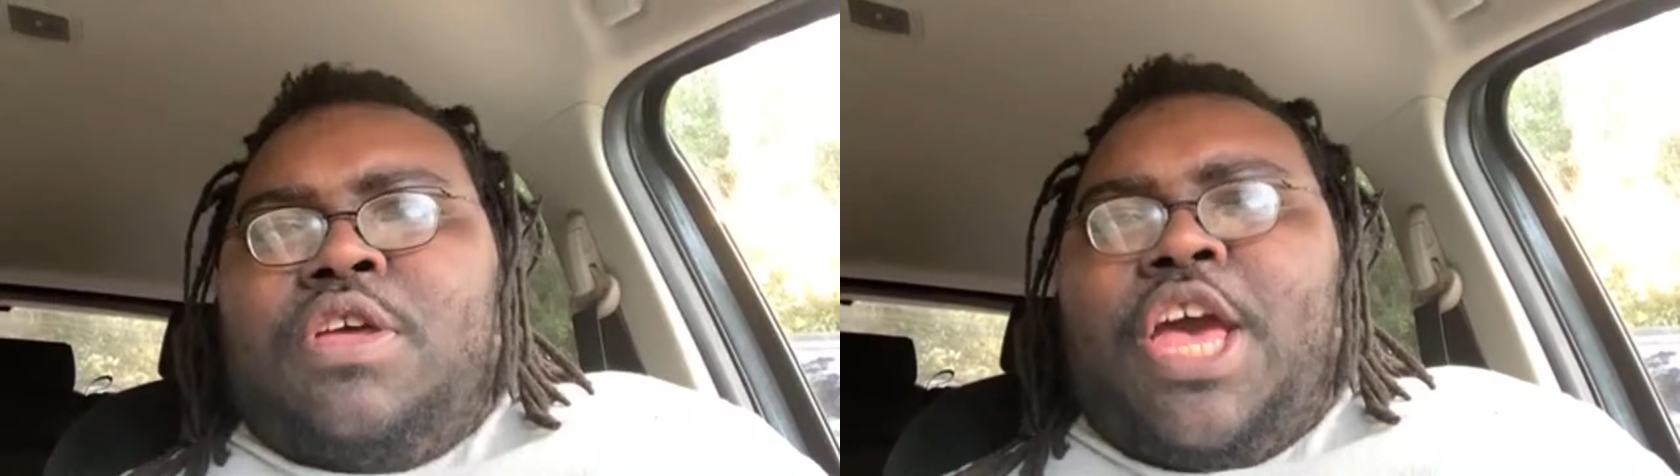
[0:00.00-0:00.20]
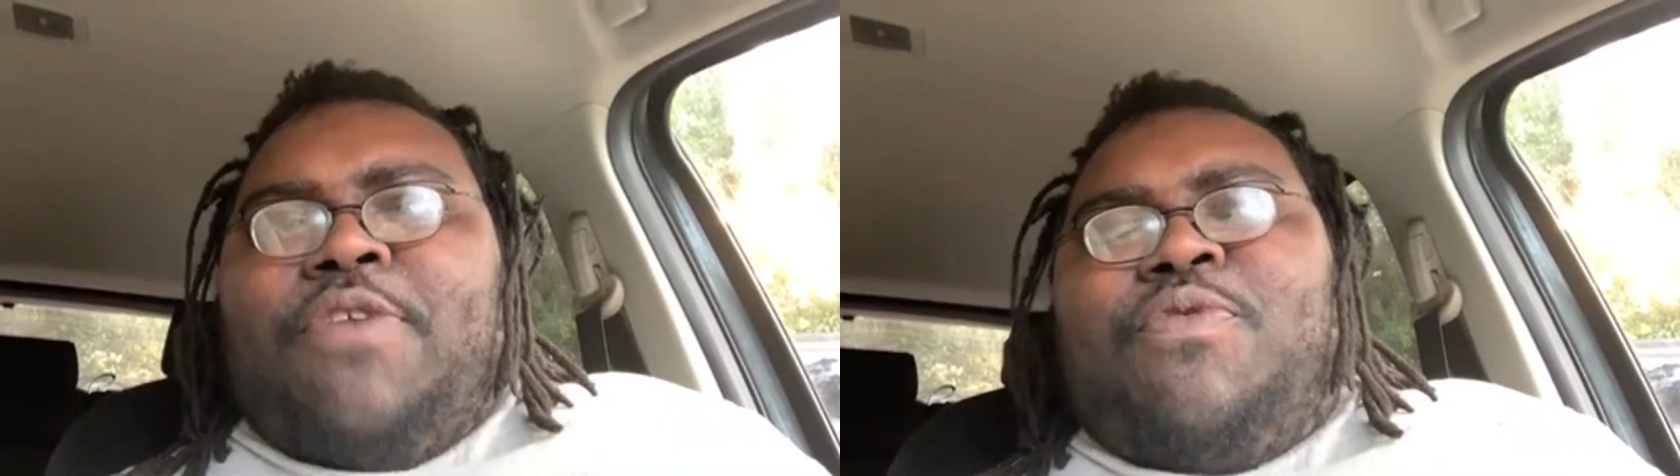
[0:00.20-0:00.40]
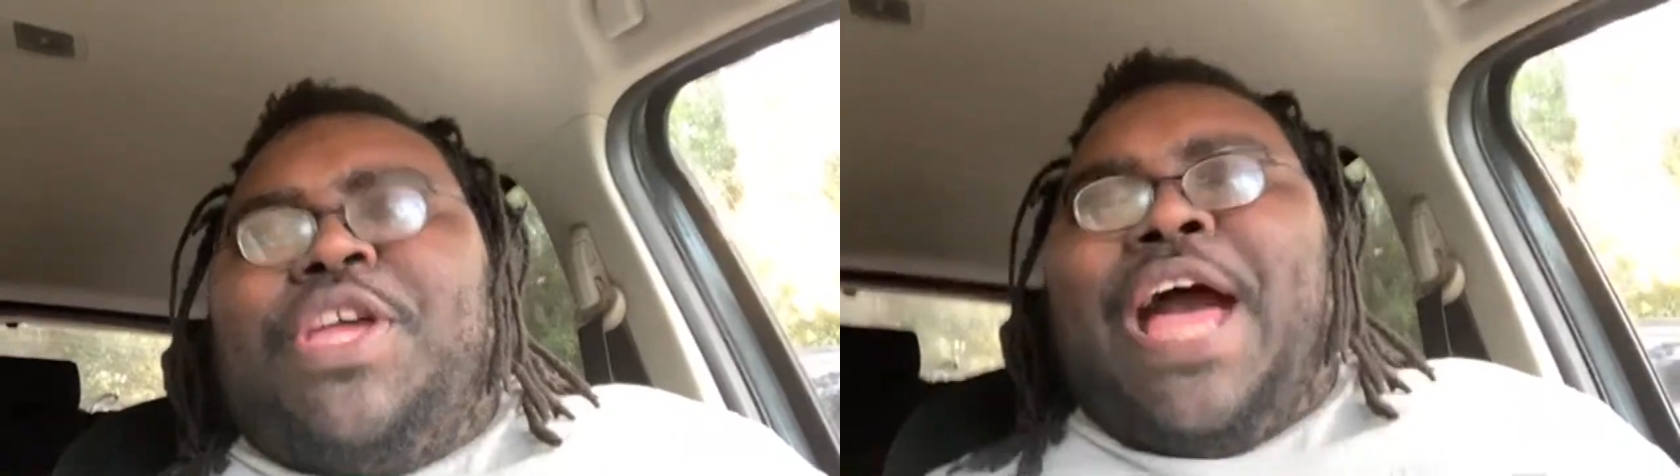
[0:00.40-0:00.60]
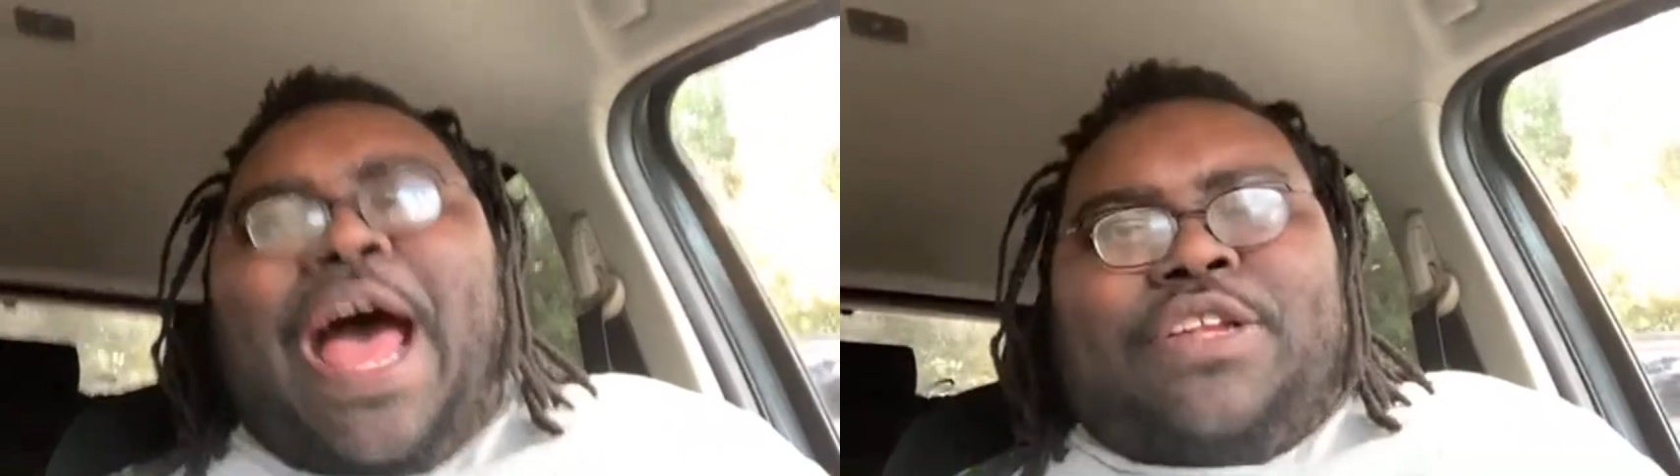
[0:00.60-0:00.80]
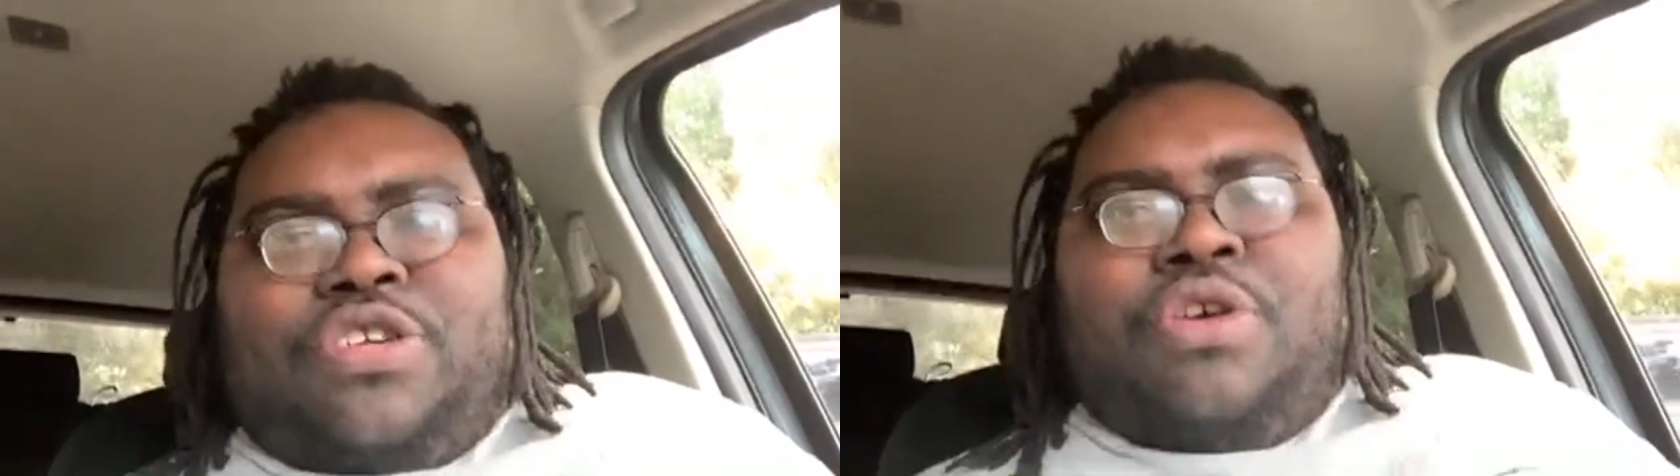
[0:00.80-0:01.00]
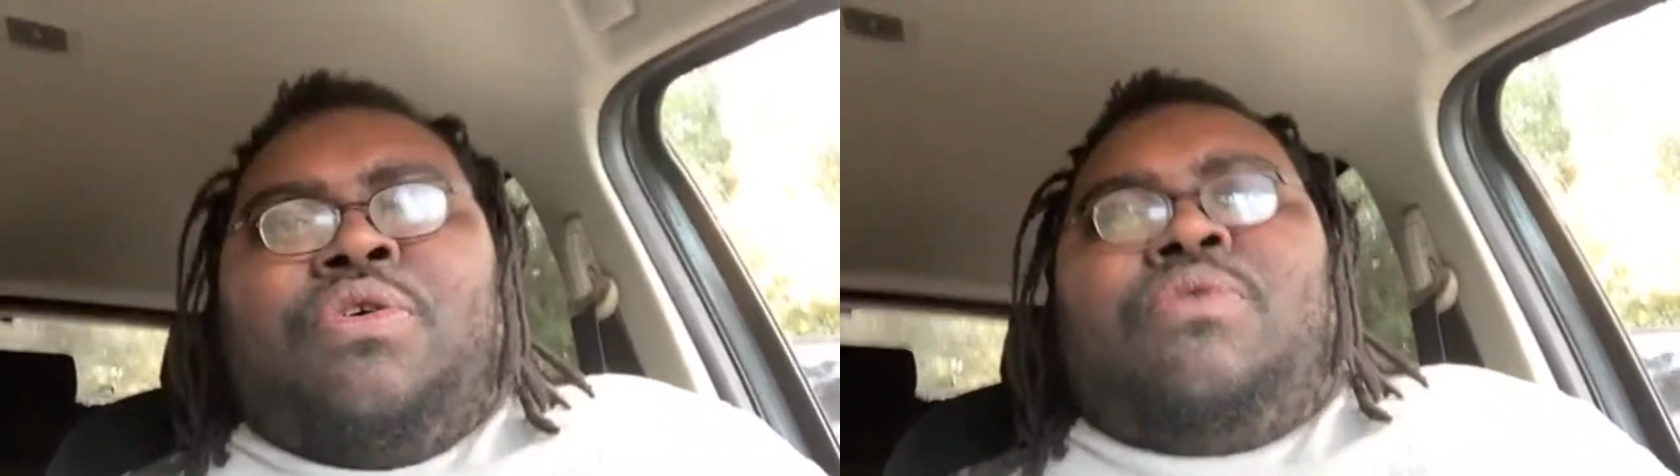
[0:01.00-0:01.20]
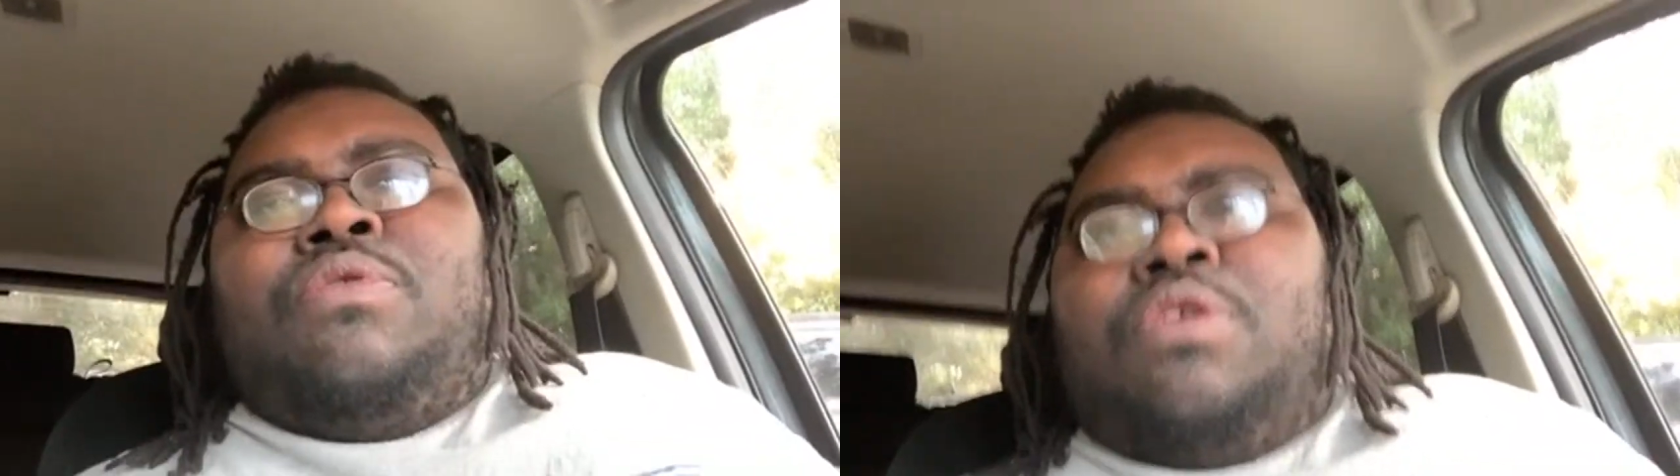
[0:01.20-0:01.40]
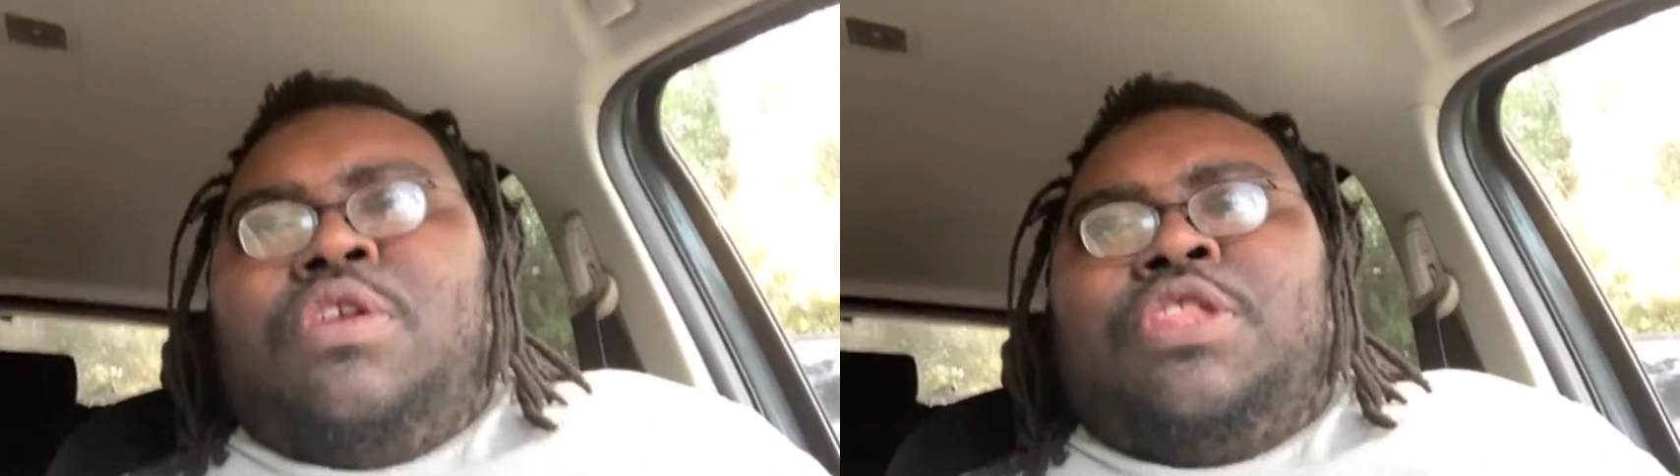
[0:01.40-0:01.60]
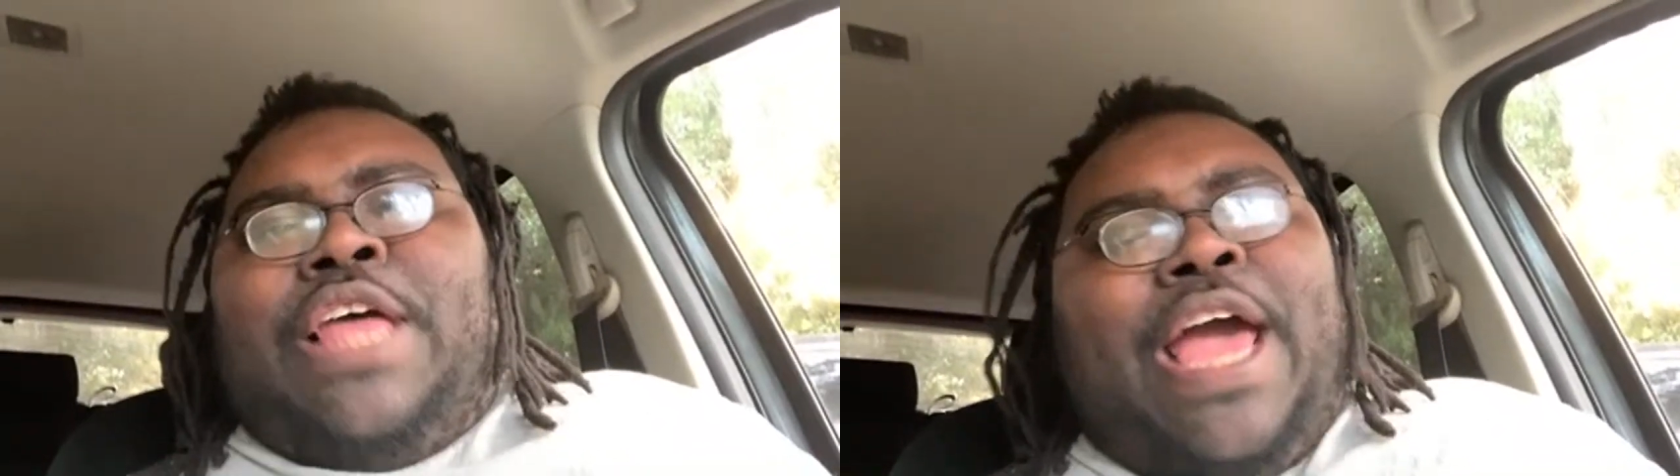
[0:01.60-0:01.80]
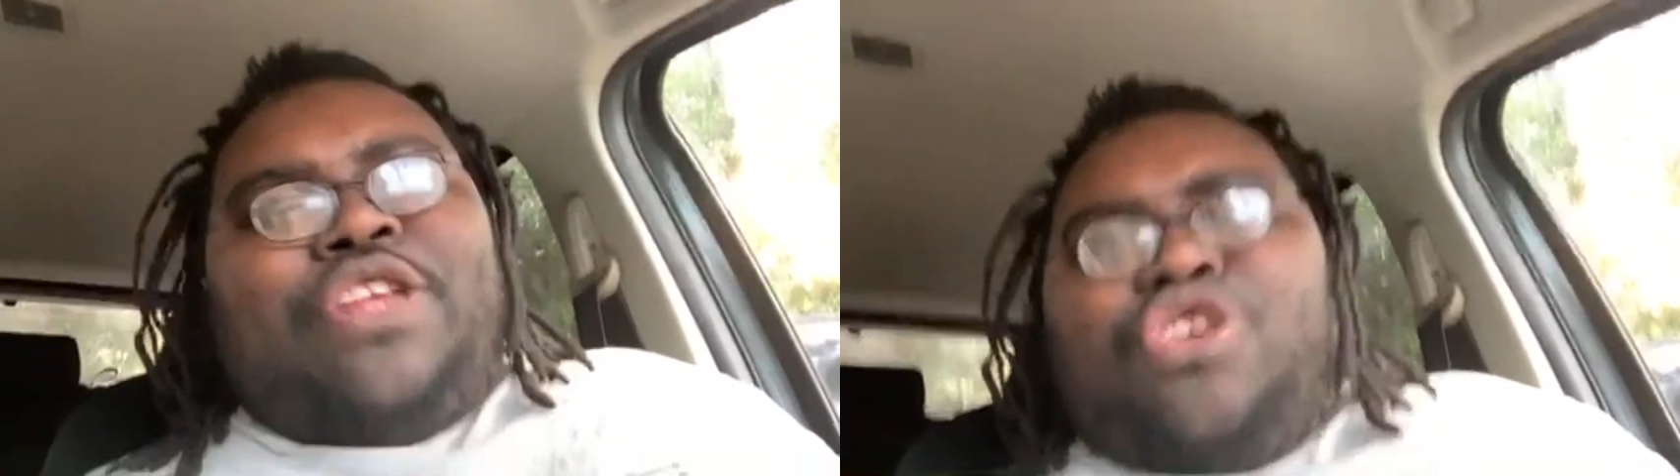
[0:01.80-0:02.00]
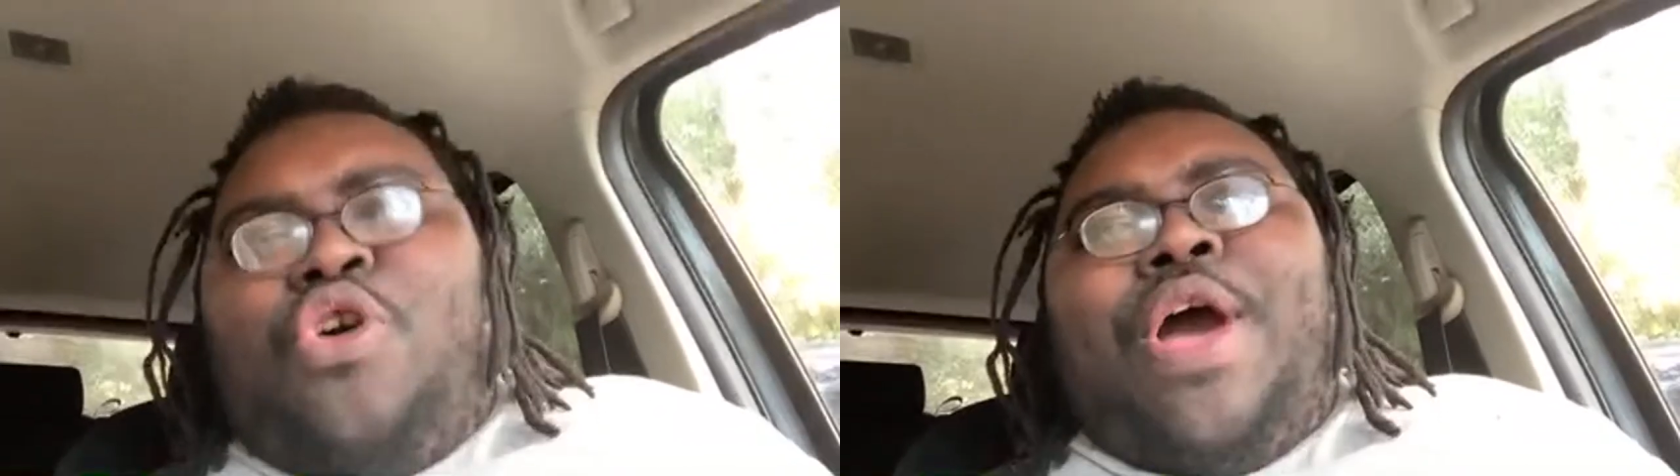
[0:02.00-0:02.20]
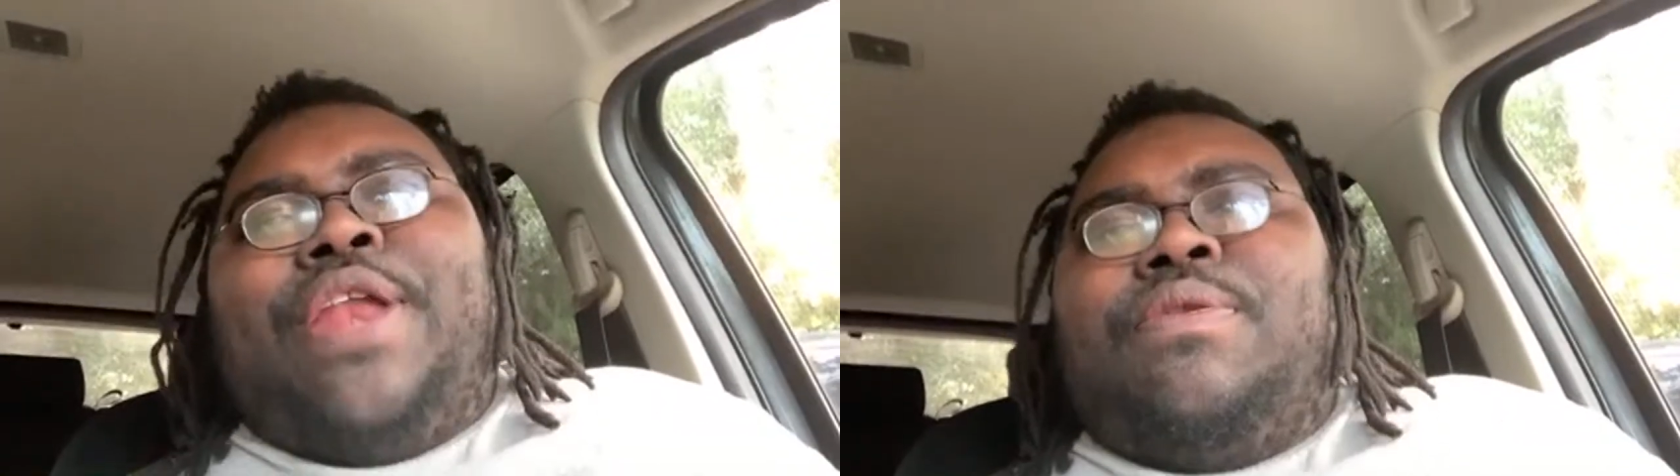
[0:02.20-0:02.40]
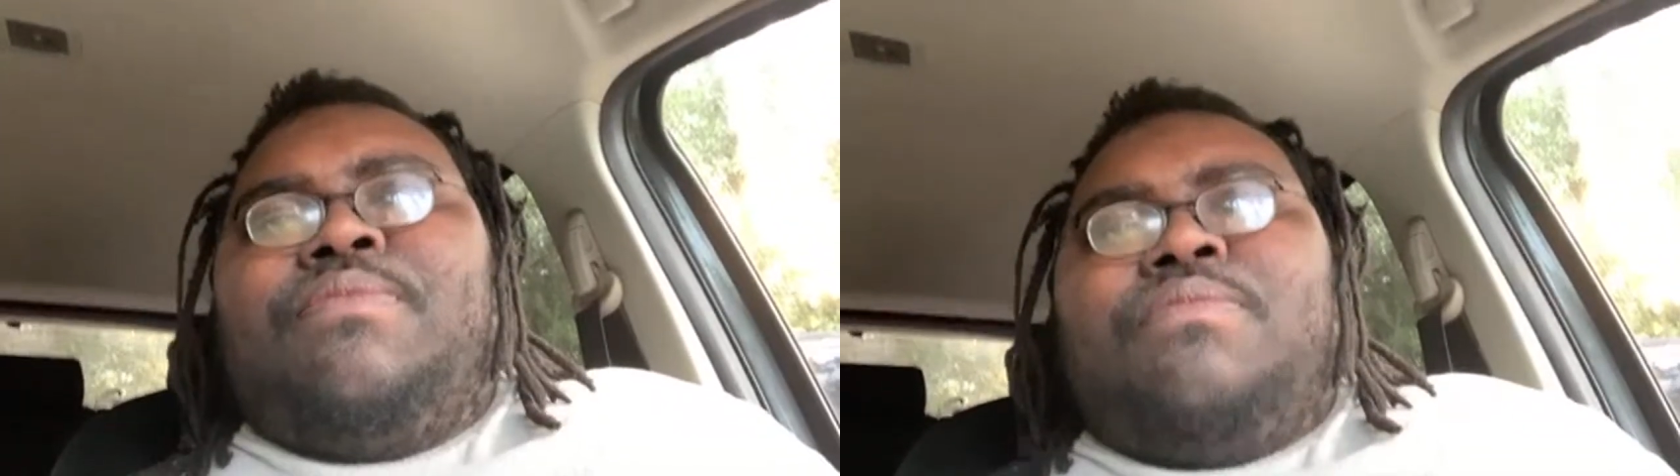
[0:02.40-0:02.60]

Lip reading: if we got to. They do it.